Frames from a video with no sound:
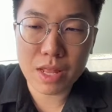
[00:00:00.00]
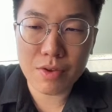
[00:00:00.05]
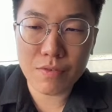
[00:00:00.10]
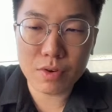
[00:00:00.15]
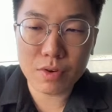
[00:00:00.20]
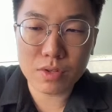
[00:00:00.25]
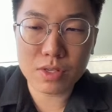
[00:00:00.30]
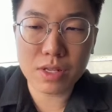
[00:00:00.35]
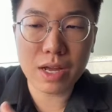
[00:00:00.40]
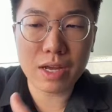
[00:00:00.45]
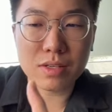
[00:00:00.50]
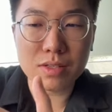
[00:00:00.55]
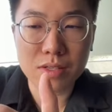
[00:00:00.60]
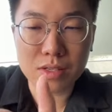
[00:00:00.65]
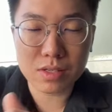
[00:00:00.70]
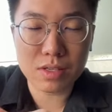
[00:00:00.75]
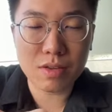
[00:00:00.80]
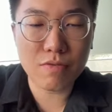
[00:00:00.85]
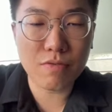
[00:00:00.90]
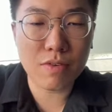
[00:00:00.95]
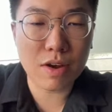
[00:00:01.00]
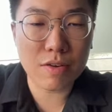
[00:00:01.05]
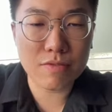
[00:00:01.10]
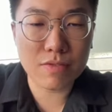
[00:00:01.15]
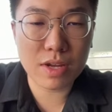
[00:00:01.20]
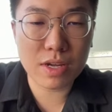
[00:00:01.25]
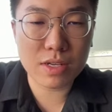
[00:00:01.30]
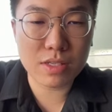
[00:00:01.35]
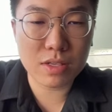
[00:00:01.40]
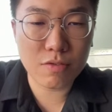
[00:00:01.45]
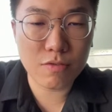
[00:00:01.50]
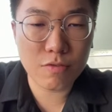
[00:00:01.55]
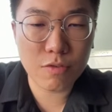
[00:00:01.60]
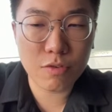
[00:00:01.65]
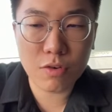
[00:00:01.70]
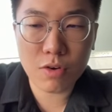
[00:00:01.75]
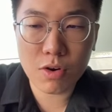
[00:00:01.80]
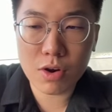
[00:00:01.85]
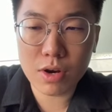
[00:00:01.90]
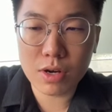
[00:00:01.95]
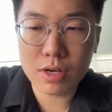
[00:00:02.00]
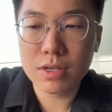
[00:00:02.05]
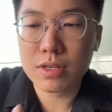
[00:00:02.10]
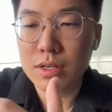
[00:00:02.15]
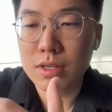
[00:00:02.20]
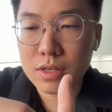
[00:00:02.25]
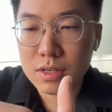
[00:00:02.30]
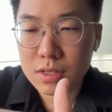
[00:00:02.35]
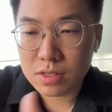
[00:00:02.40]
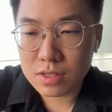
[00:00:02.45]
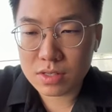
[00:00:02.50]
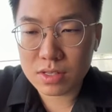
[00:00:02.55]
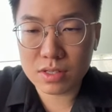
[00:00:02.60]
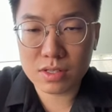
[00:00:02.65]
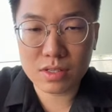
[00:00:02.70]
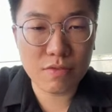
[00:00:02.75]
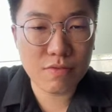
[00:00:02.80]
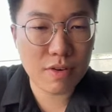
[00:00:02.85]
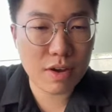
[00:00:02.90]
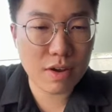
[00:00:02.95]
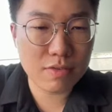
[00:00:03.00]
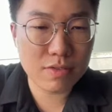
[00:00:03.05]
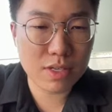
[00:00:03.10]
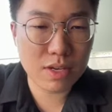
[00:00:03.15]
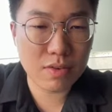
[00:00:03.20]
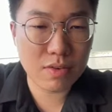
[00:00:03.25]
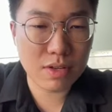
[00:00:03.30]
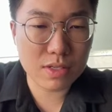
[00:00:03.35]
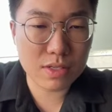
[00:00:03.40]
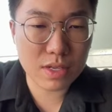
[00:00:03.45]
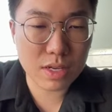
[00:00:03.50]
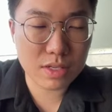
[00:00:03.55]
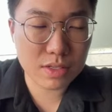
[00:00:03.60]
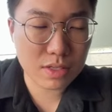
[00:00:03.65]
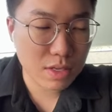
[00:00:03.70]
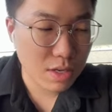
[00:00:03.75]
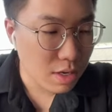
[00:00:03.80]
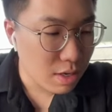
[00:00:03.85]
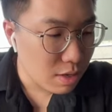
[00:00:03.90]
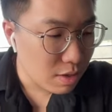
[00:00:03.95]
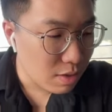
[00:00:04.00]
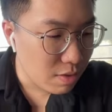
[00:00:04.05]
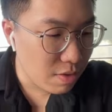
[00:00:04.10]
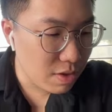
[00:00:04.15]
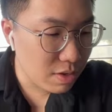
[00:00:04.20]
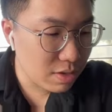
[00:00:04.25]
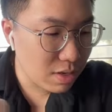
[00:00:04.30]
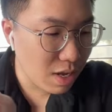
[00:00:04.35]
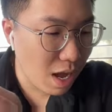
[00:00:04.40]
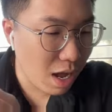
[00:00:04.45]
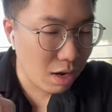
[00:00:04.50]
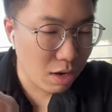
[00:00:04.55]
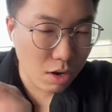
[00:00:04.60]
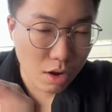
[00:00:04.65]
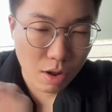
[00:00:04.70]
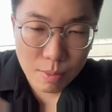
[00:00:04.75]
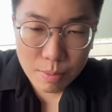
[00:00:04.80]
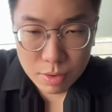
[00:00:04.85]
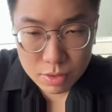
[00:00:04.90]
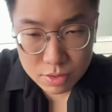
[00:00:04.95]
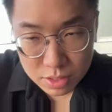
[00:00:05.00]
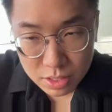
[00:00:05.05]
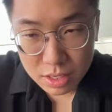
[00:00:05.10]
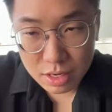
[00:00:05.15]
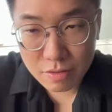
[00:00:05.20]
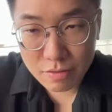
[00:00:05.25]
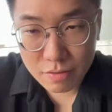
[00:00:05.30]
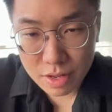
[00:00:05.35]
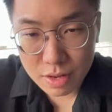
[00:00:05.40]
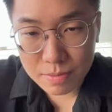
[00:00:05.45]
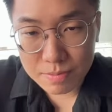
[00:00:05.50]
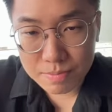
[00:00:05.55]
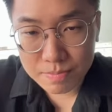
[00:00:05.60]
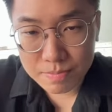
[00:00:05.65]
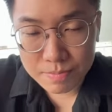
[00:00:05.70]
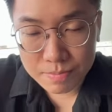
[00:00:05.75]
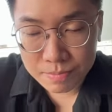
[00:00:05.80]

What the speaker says: levels like 65.94, 65.76, these are a lot more significant.